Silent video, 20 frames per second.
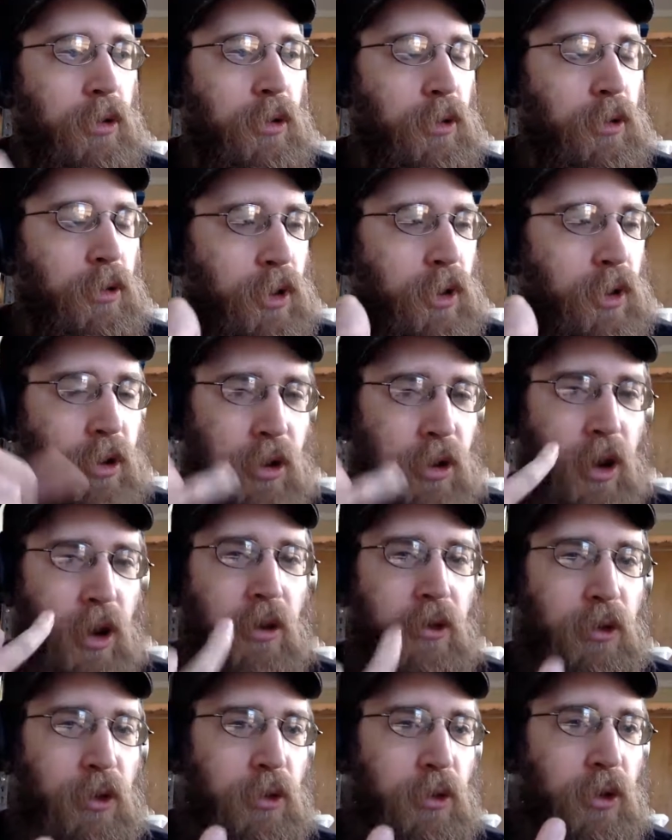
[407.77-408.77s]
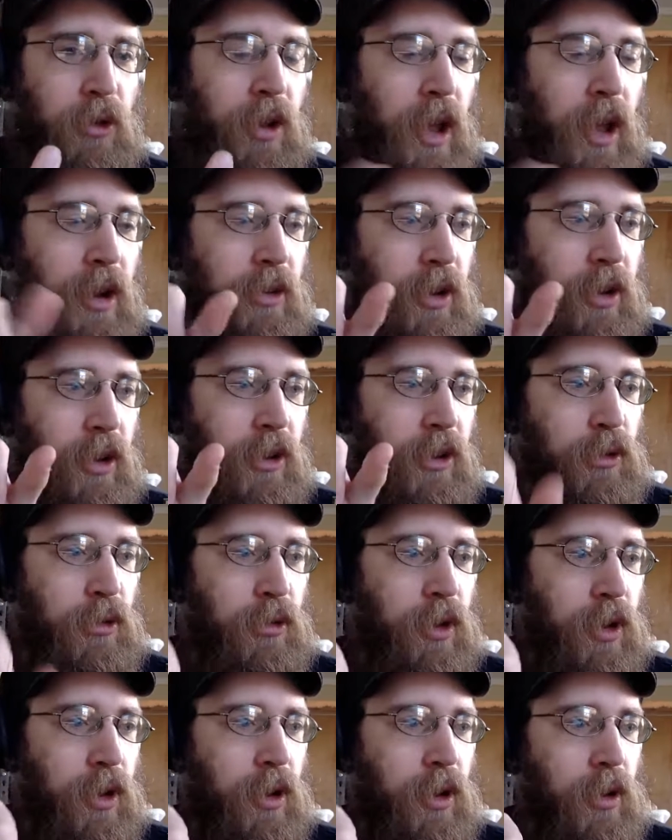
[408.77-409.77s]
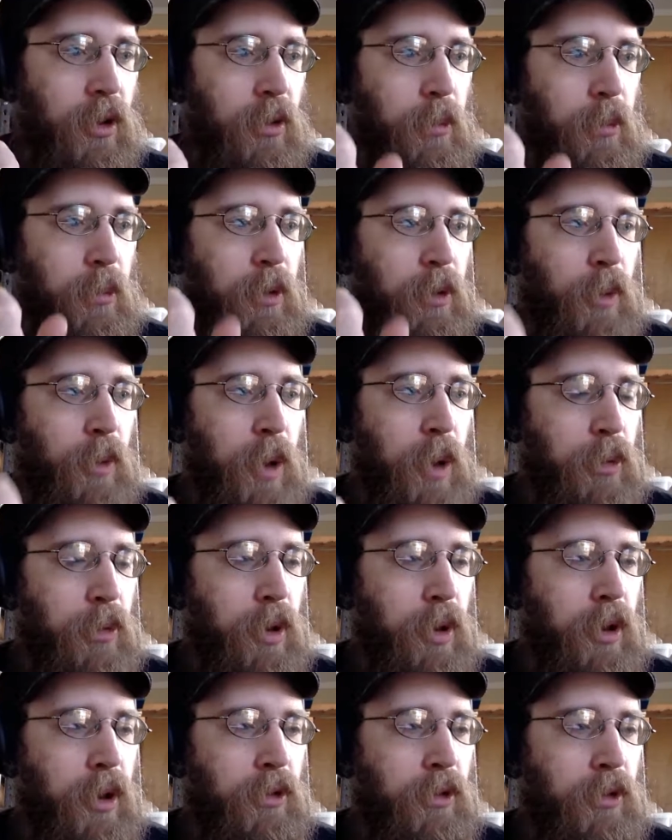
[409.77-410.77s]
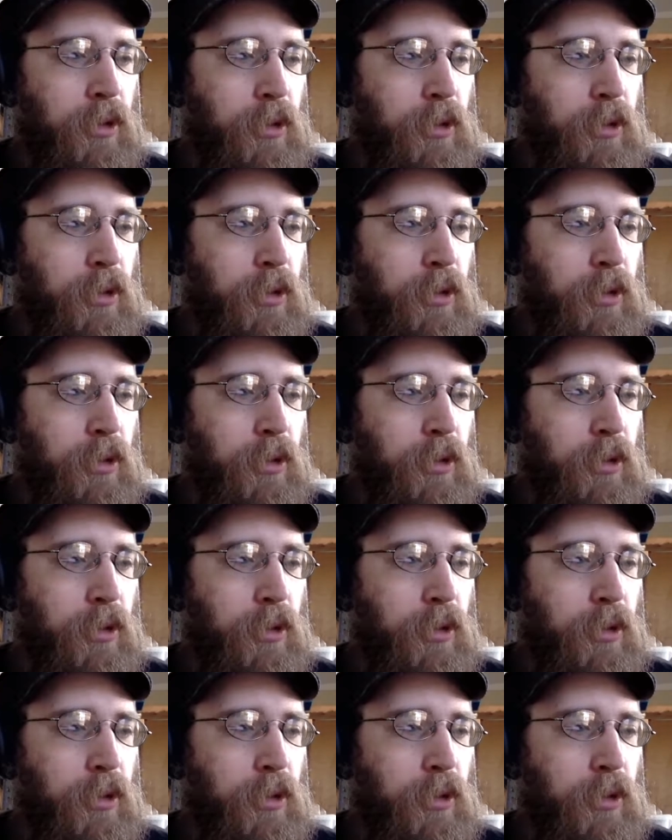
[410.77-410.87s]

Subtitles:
using that as like sort of a midway point.